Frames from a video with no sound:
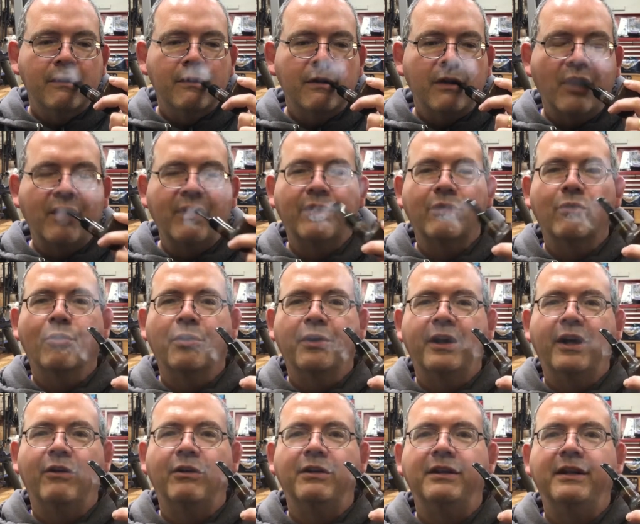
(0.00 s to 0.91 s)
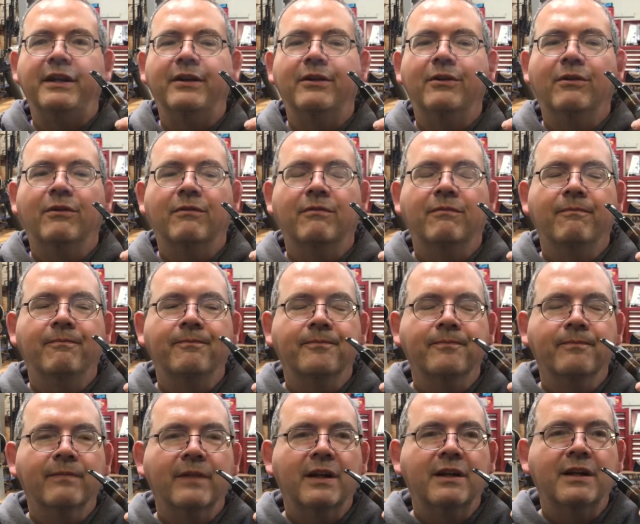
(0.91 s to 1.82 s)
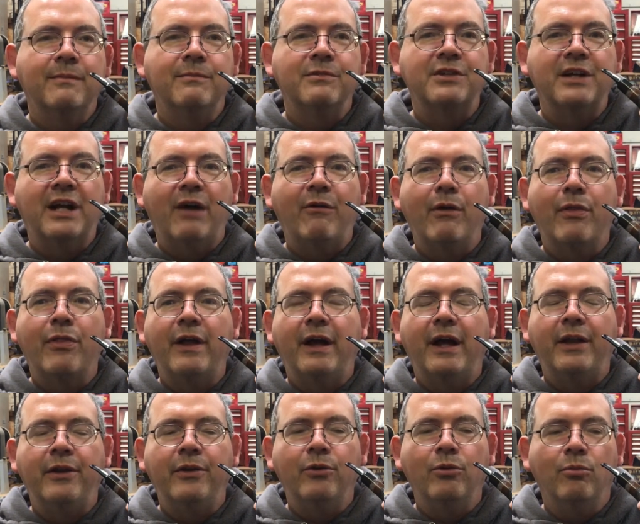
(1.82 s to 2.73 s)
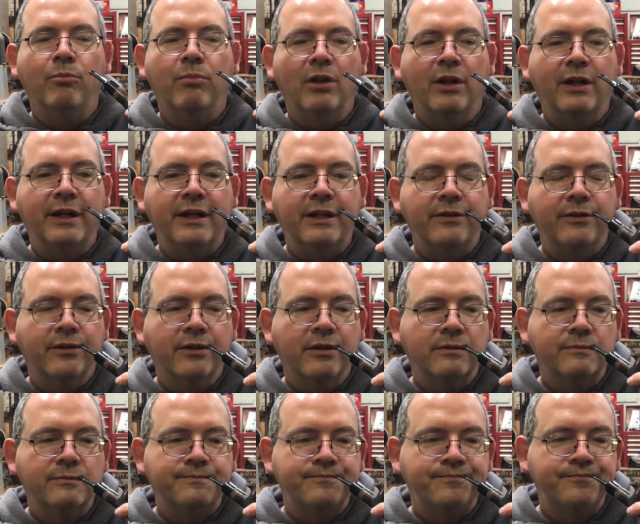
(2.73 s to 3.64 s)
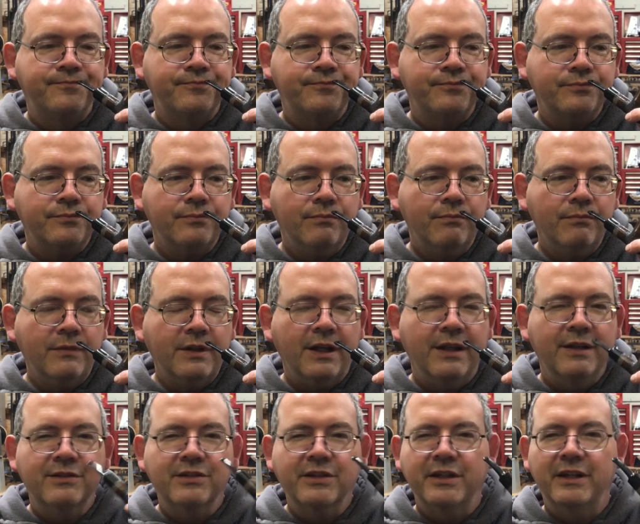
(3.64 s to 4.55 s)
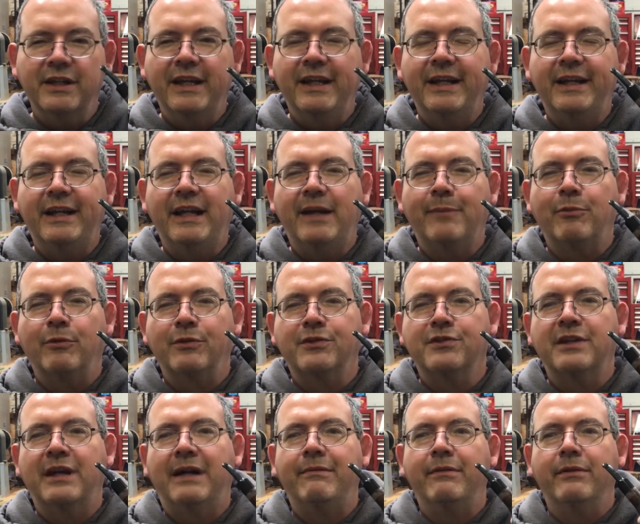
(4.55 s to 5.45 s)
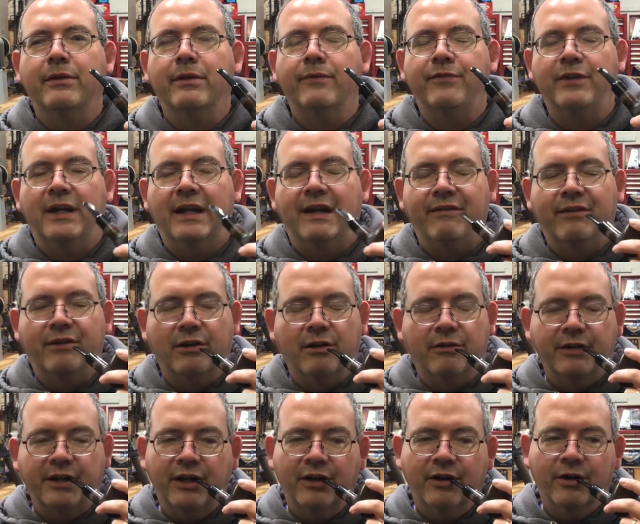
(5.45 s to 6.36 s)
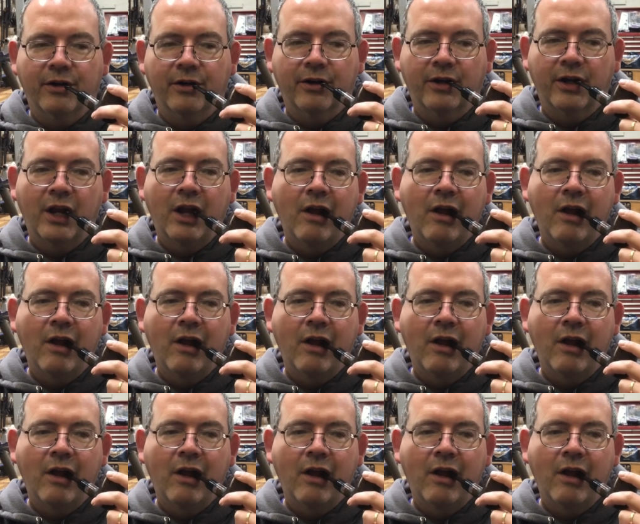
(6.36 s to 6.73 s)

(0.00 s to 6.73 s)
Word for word: And then Cornell and Diehl comes out with that new blend. It's gonna hit April 7th if you haven't already heard.